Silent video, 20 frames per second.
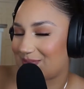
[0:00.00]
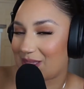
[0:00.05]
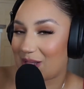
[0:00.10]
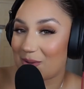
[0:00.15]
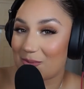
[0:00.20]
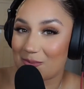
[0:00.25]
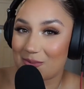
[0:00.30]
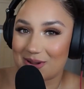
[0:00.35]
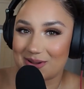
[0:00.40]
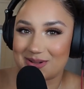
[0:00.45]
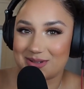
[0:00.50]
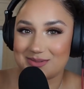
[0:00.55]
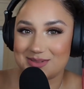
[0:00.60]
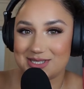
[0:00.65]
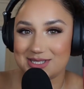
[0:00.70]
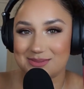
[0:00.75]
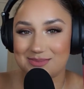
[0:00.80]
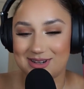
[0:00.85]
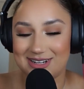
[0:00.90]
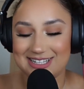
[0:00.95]
Welcome
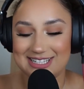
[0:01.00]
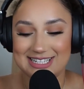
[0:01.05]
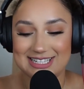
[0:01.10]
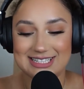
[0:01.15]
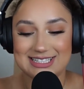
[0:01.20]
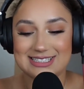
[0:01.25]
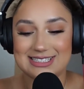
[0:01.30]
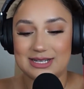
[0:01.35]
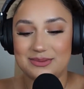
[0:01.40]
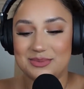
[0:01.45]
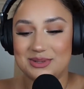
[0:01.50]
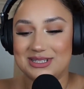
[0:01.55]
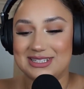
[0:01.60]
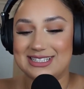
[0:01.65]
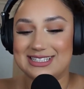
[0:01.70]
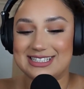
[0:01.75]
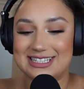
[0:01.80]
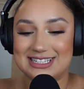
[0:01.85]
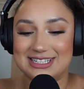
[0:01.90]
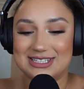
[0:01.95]
to the podcast. I'm really
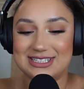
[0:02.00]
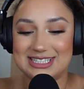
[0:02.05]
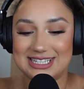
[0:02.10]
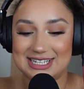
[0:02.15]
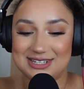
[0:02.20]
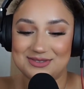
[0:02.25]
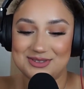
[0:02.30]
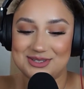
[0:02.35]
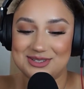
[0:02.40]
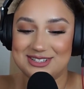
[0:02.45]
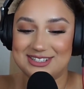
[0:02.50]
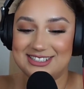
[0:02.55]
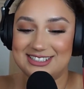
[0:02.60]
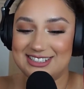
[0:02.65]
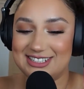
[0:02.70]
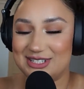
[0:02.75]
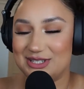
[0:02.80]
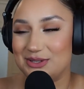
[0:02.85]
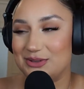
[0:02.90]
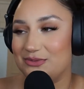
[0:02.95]
excited to have you here.
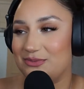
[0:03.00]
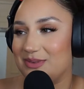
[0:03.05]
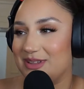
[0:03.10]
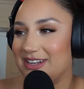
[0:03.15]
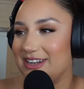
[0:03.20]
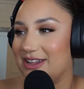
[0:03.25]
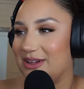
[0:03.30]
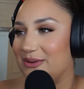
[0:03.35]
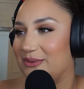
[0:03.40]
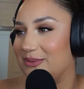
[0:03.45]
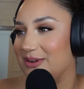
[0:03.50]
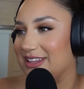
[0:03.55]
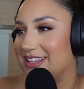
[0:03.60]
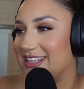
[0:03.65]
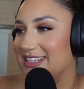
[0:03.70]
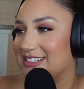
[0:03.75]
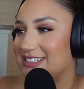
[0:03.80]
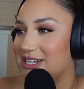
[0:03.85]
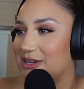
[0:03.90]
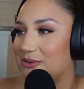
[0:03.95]
You've been a
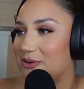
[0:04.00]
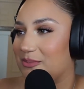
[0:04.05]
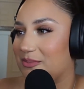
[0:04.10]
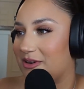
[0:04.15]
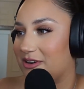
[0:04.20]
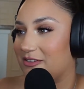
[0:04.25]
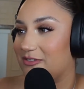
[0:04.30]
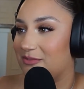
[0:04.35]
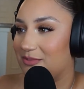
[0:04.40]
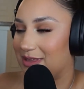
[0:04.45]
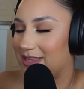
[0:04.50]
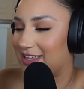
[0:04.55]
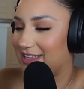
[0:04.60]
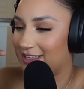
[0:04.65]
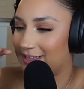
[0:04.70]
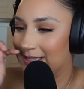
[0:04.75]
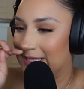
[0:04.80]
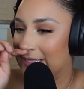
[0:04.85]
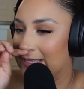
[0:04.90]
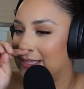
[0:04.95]
really integral part of
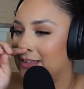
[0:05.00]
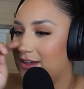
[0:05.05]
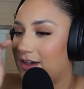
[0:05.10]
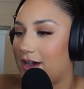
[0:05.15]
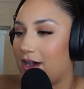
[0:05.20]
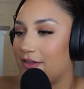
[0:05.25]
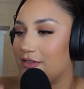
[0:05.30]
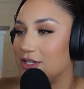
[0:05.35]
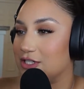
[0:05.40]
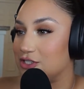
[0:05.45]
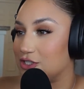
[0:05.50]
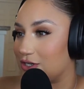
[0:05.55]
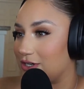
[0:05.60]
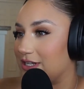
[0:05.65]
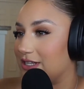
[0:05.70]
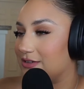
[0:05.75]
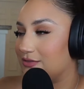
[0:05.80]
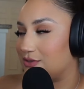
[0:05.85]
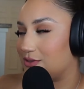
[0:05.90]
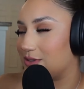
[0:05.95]
me on the
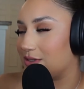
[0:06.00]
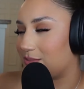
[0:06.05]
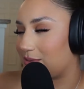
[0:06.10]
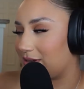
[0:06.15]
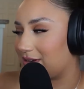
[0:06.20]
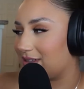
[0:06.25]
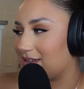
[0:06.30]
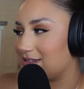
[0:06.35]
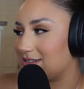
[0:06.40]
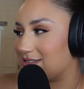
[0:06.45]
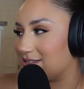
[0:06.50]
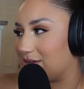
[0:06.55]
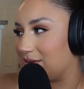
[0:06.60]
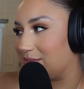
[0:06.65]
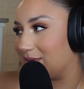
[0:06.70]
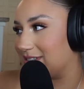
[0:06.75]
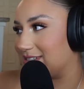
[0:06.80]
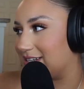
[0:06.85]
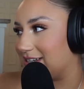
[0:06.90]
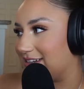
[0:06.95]
journey of doing the podcast. So
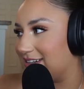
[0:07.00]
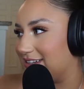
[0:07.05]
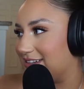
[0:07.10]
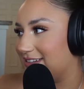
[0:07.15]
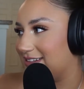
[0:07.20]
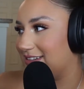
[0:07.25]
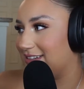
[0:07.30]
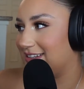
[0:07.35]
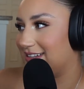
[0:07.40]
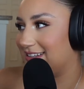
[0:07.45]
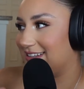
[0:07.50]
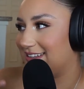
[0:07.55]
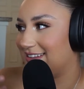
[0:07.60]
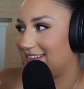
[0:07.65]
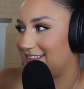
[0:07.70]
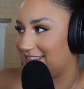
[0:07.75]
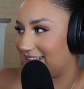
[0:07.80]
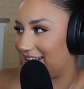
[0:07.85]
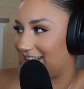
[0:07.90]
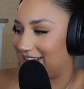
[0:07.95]
I'm excited
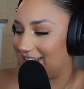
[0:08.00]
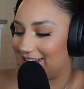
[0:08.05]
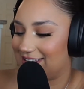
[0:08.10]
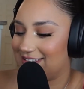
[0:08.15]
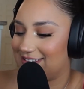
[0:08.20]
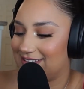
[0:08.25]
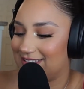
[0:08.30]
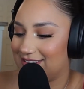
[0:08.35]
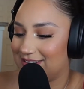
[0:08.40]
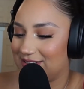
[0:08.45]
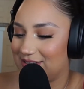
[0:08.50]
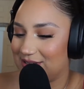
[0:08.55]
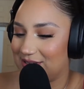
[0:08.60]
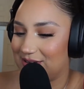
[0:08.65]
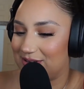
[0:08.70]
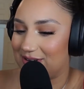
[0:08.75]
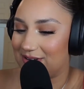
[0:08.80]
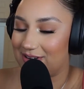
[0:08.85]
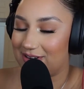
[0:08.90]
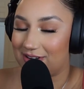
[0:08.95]
that
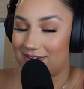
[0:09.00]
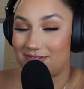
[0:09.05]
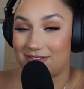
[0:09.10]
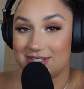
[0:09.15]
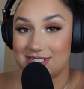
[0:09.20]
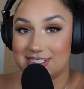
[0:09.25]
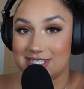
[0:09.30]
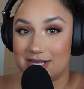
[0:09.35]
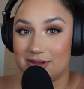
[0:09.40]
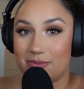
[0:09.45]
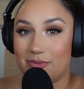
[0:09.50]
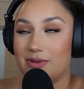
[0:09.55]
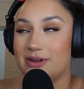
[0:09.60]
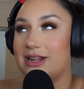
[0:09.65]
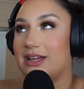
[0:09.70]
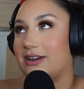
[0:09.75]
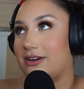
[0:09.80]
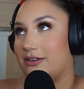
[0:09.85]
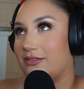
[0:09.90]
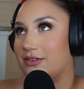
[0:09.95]
you're on
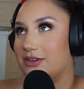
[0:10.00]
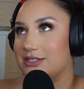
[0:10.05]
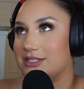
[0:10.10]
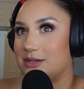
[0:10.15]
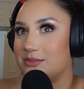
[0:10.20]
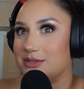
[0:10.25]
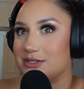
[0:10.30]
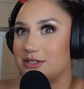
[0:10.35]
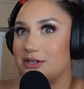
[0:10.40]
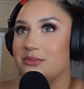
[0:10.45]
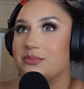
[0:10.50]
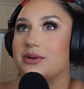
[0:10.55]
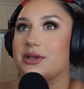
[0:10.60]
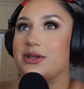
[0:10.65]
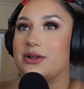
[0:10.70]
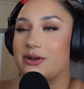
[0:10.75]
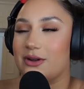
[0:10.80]
not our first episode, but